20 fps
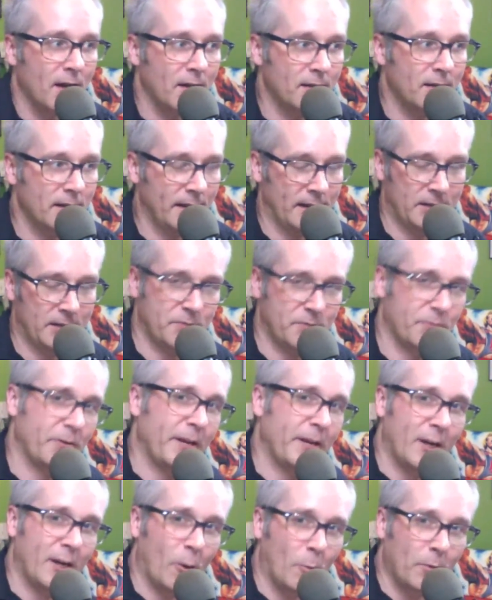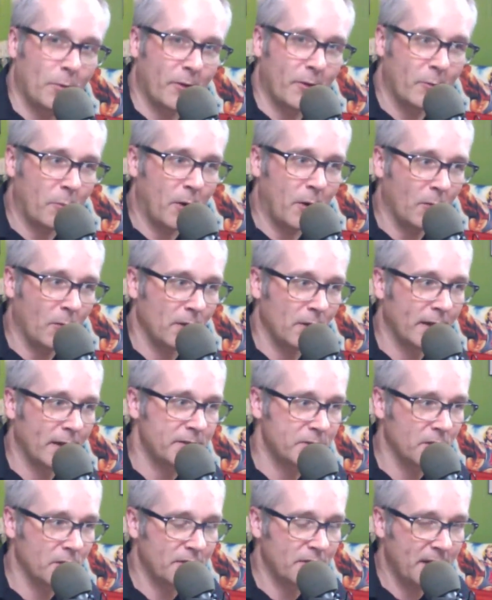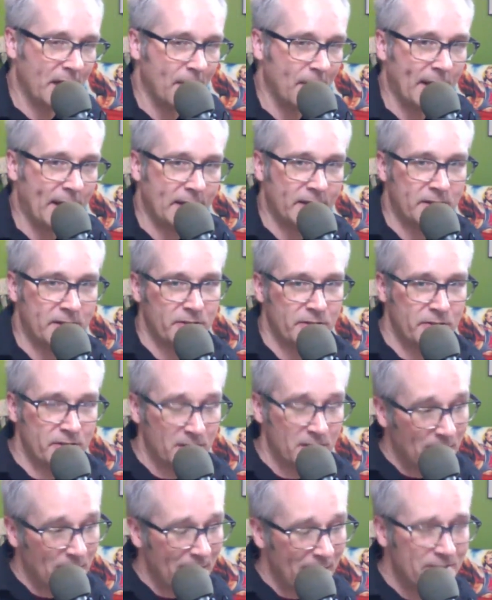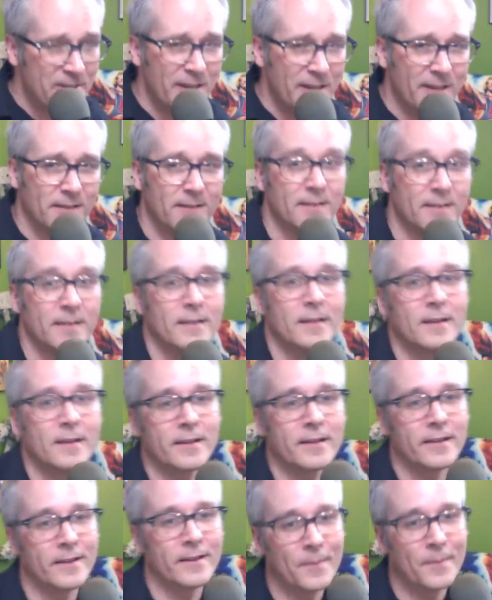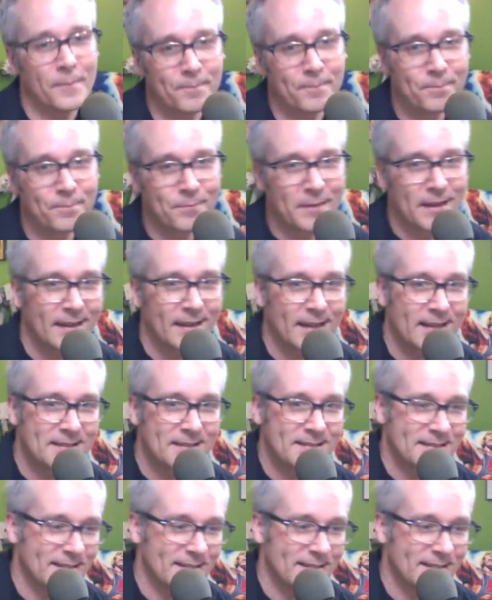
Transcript: and it's free and open to the public. So if you can't make it this year, just come next year, you know? It's mm.